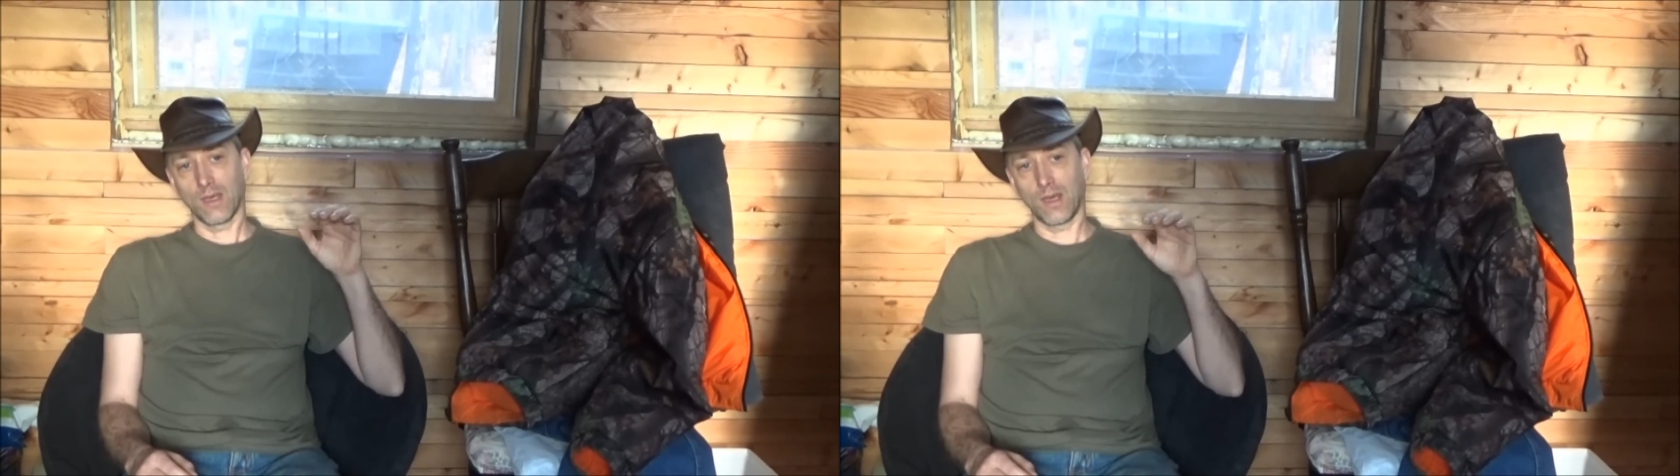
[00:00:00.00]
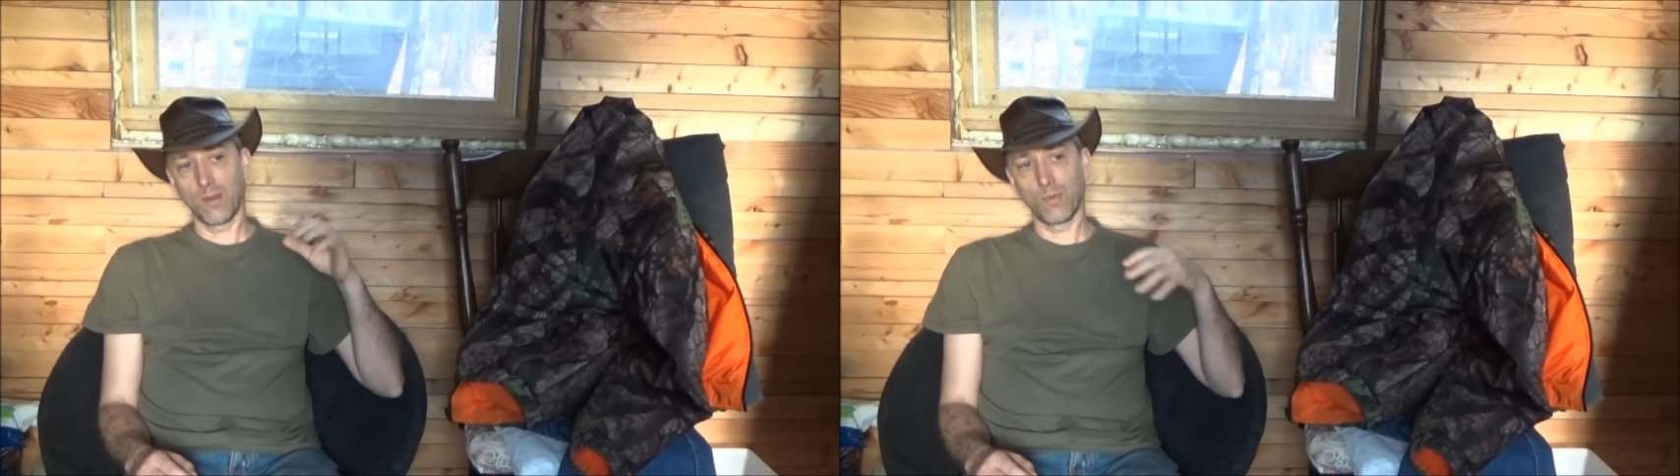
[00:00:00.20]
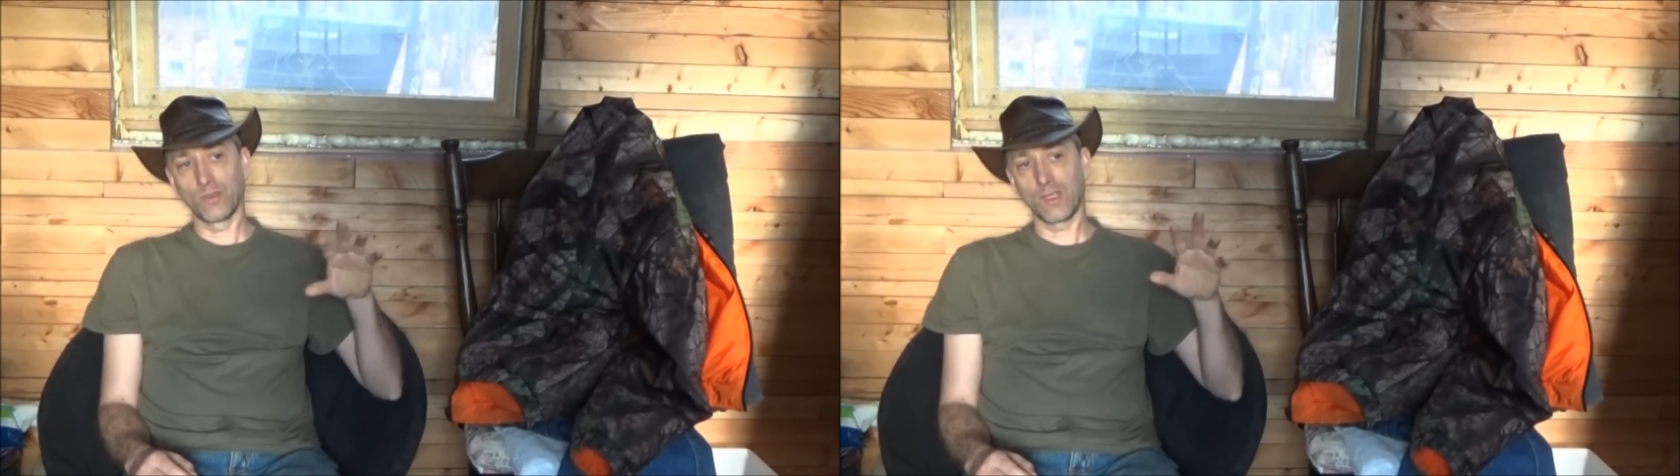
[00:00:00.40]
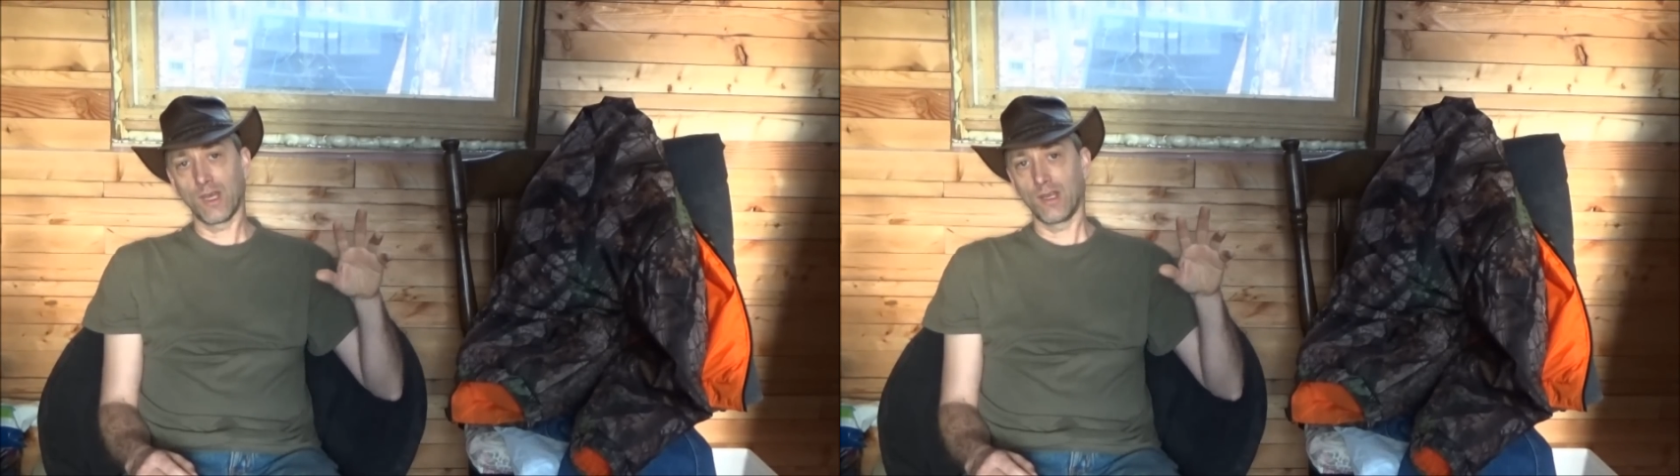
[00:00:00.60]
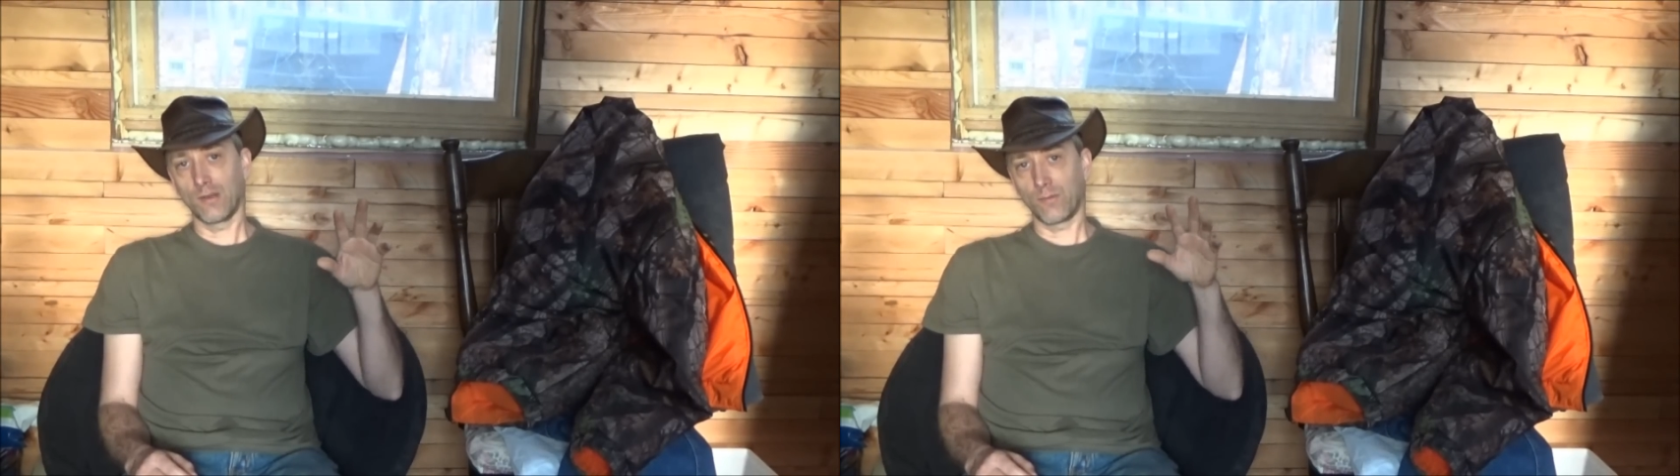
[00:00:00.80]
I'm only
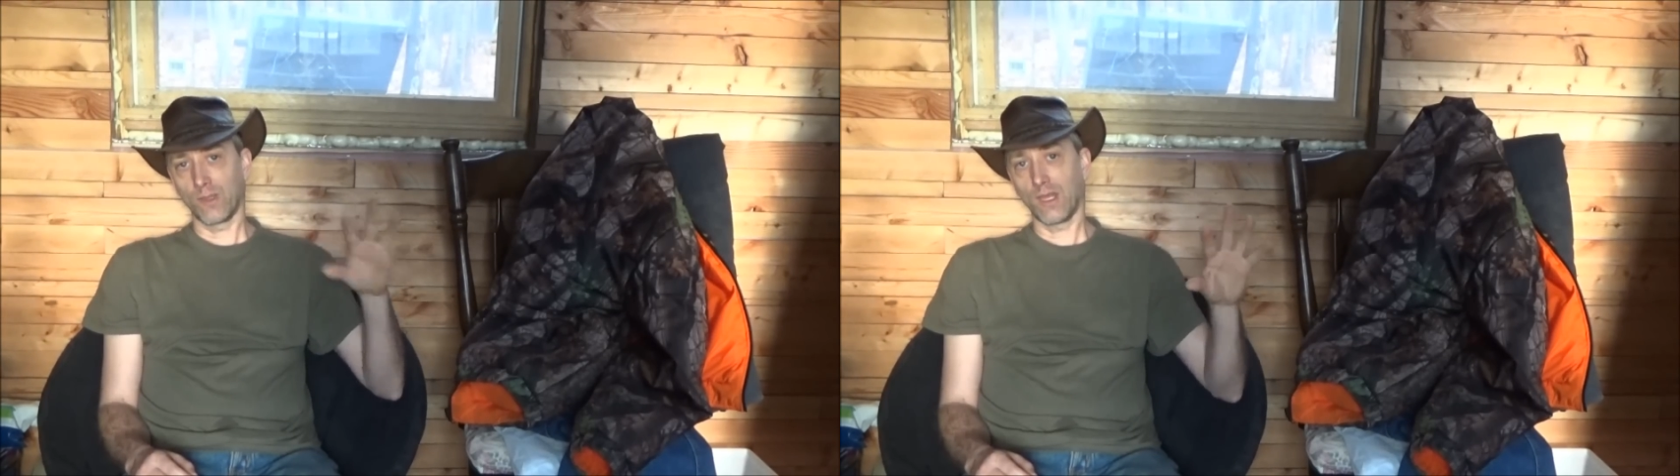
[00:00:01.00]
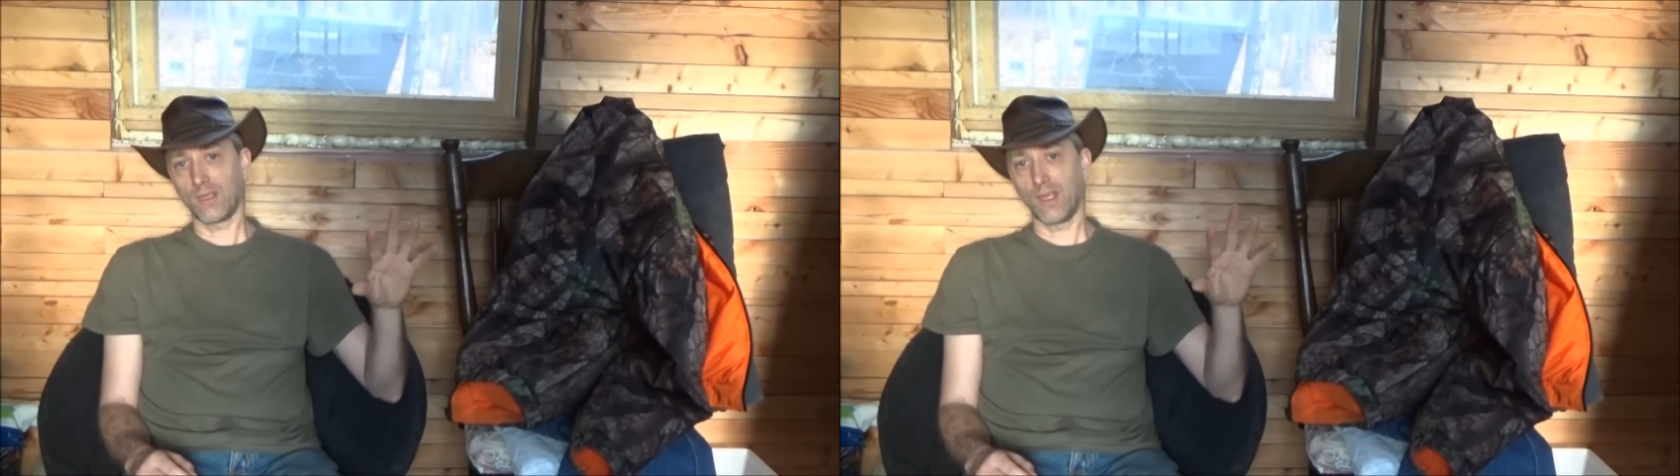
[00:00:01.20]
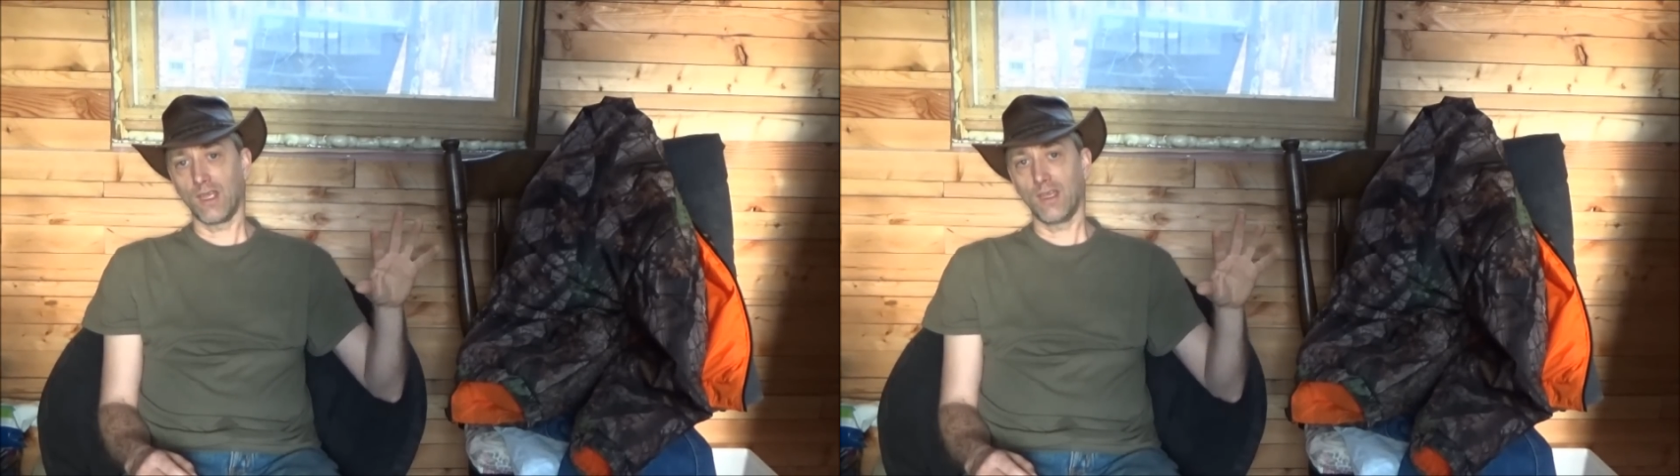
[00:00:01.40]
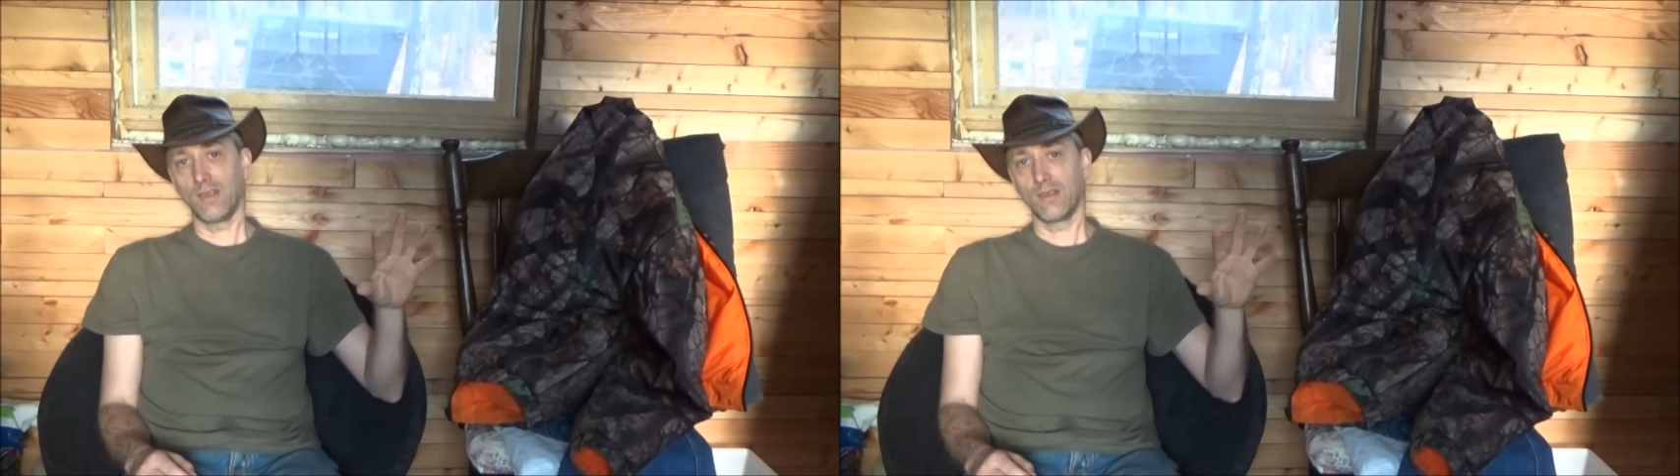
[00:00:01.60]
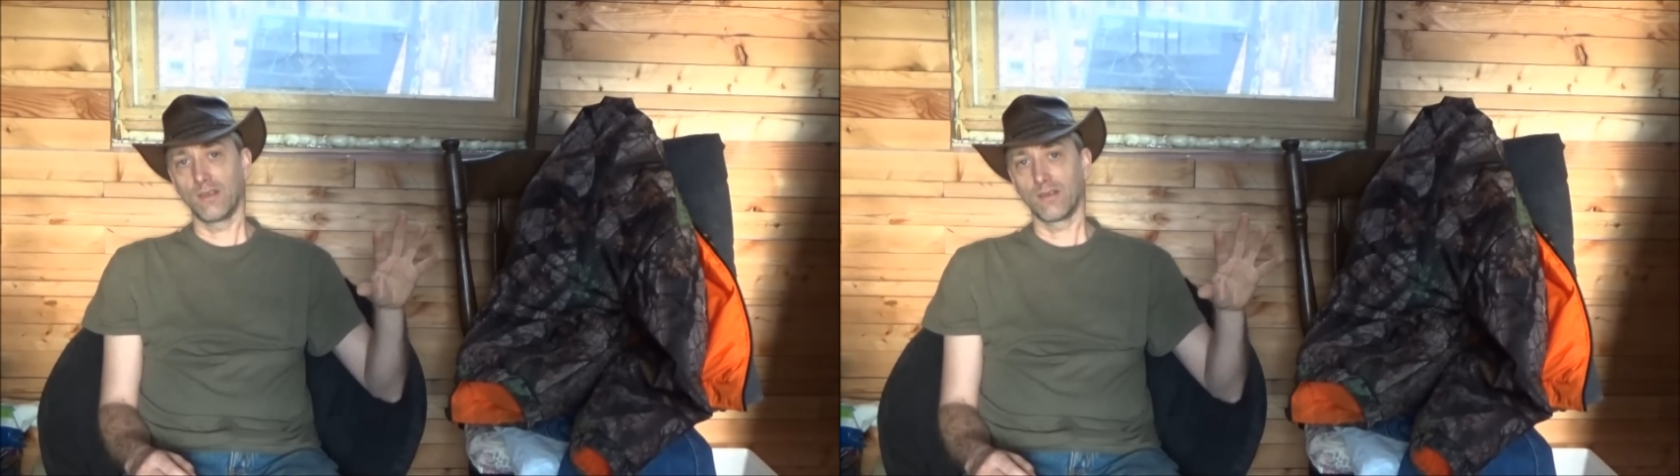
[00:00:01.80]
on it for that day,